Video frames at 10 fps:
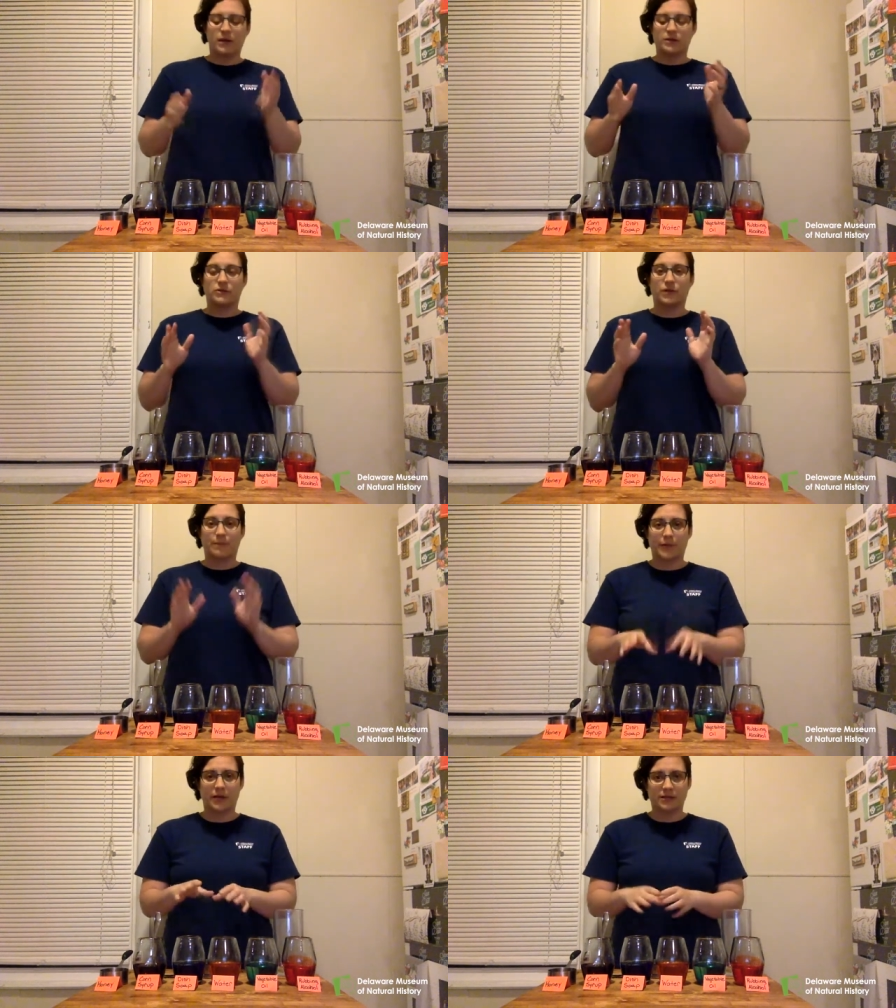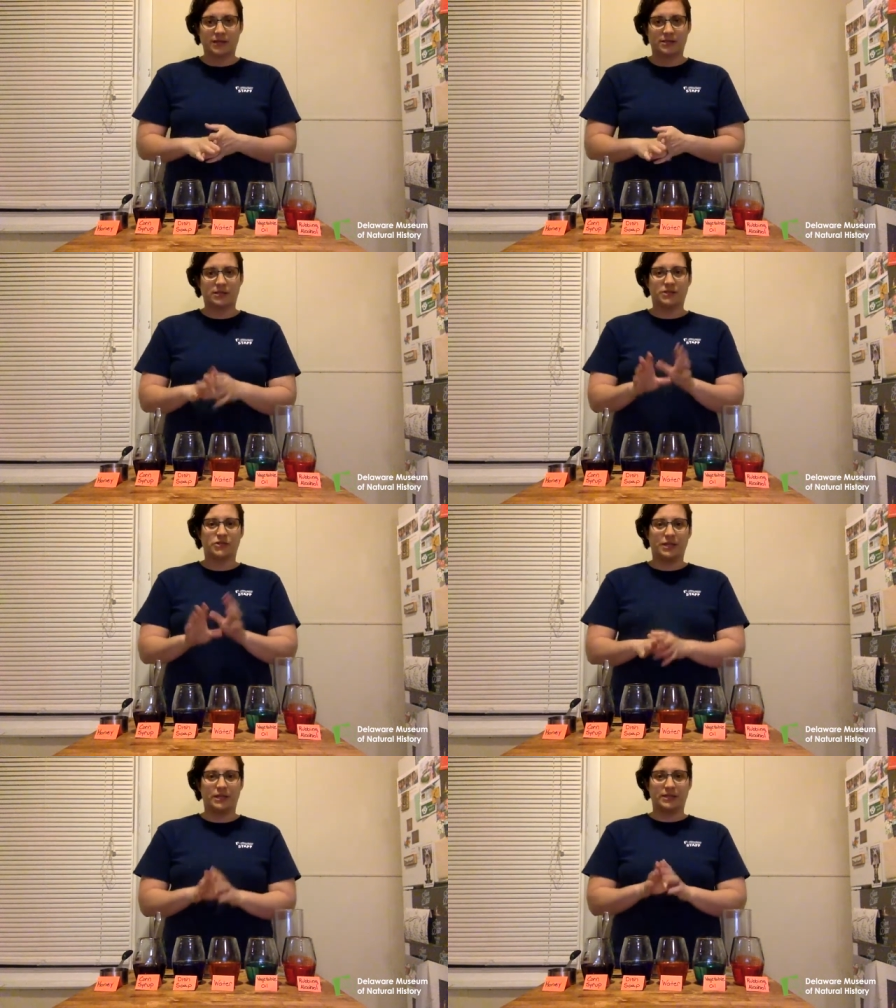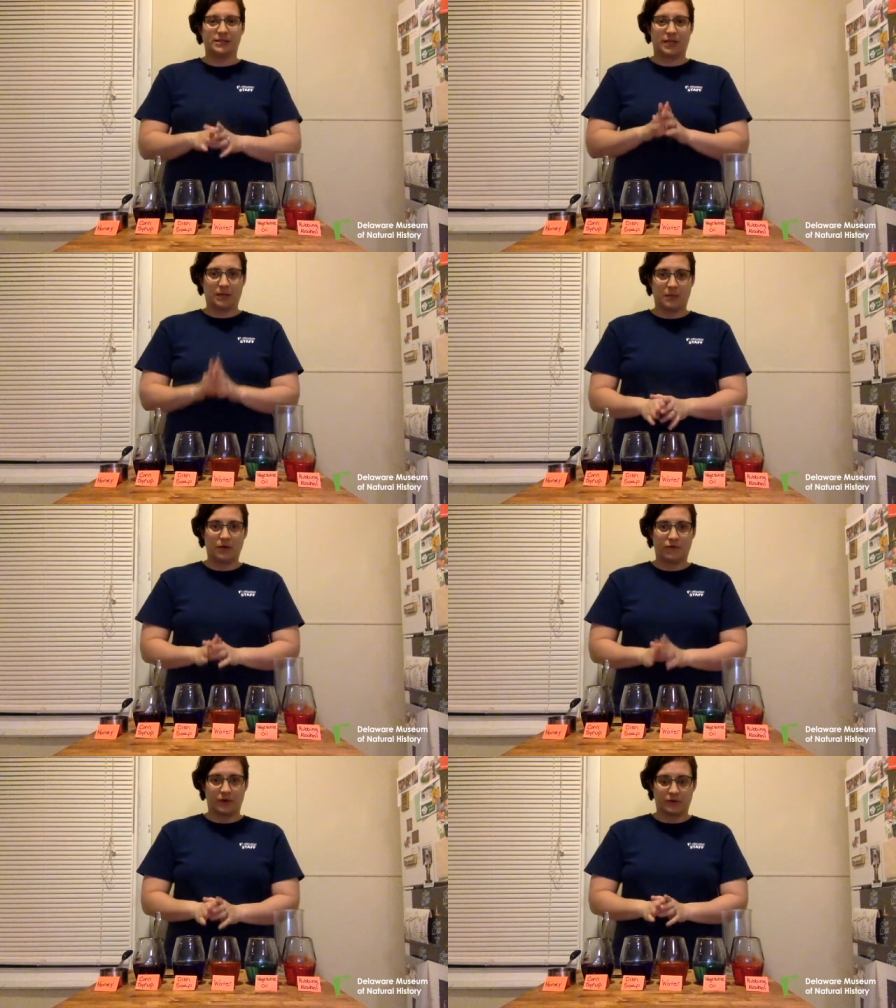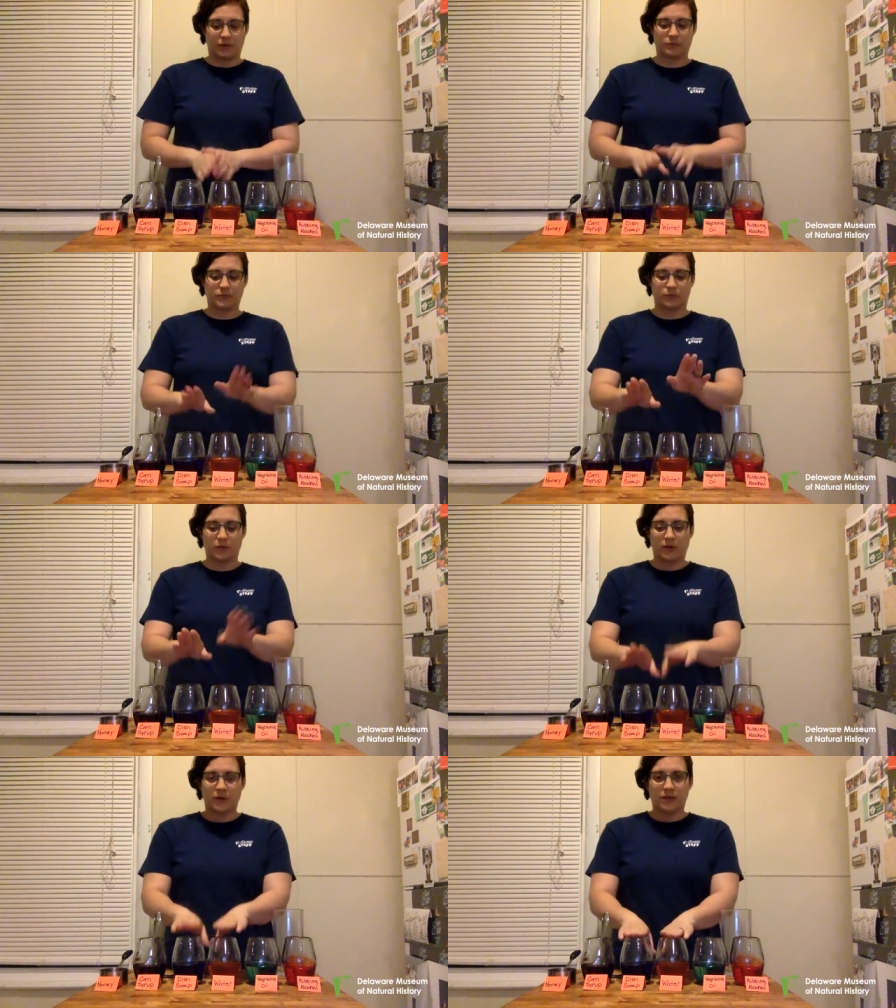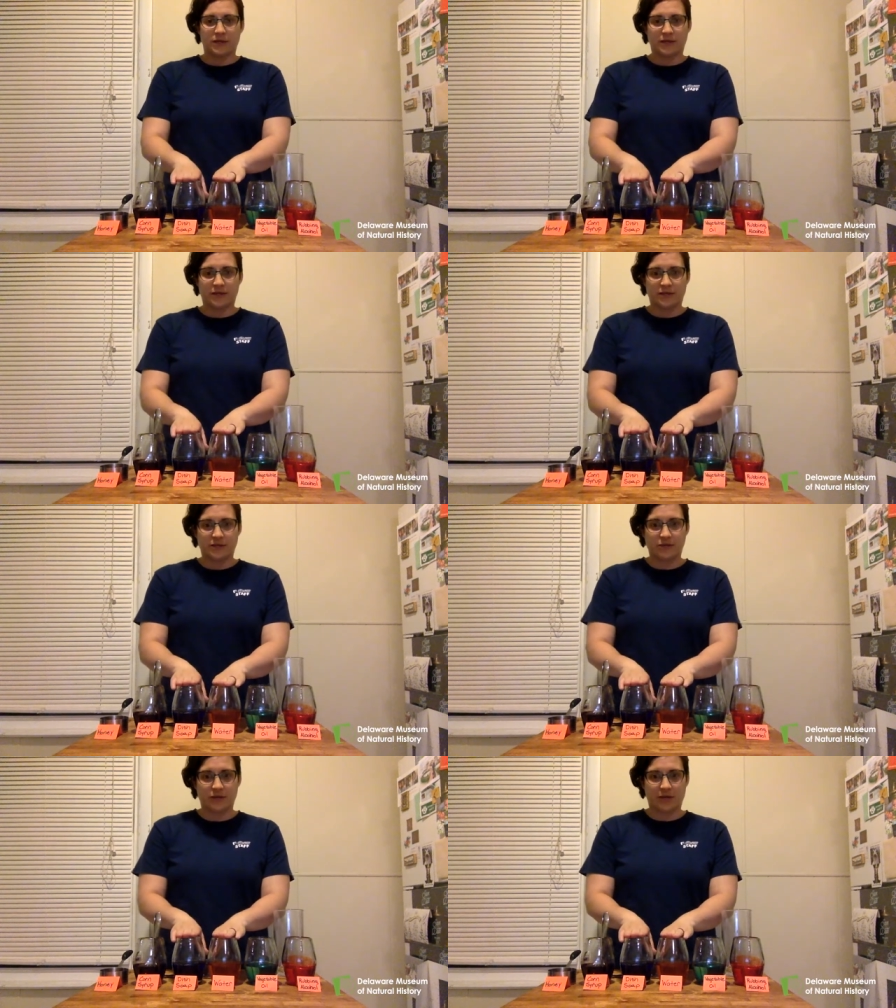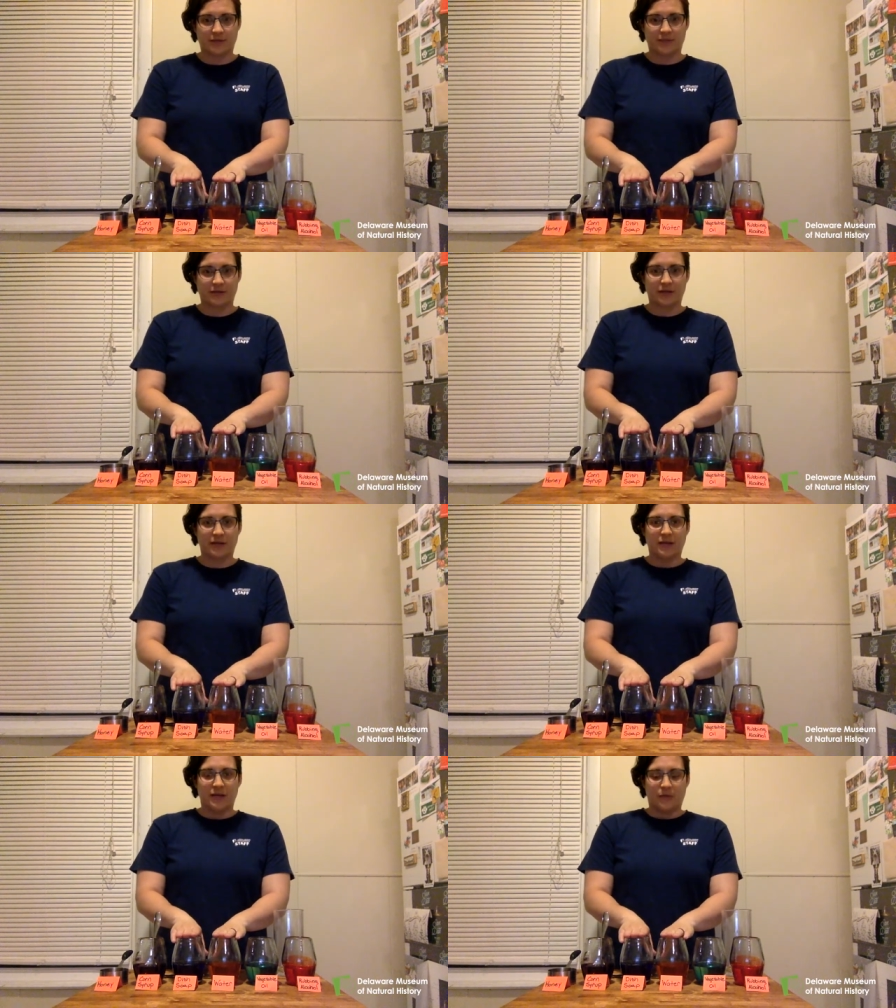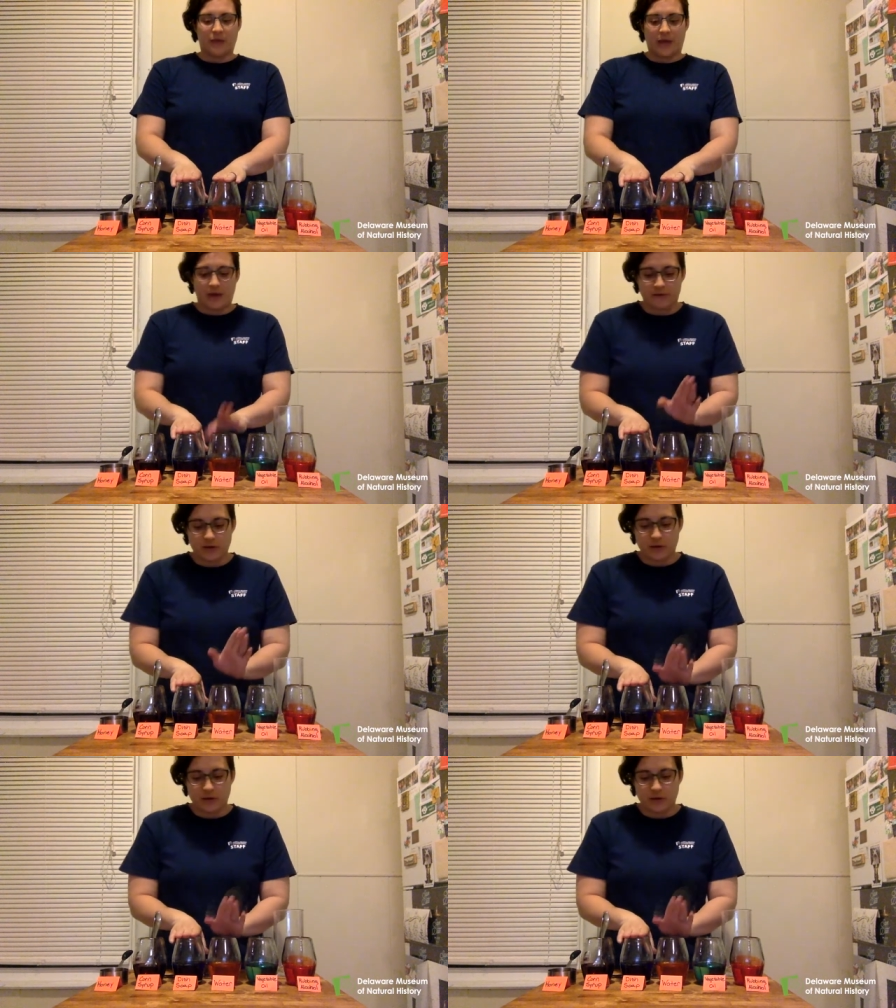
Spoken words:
So to compare densities, you need the same volume. So take these two cups here. We have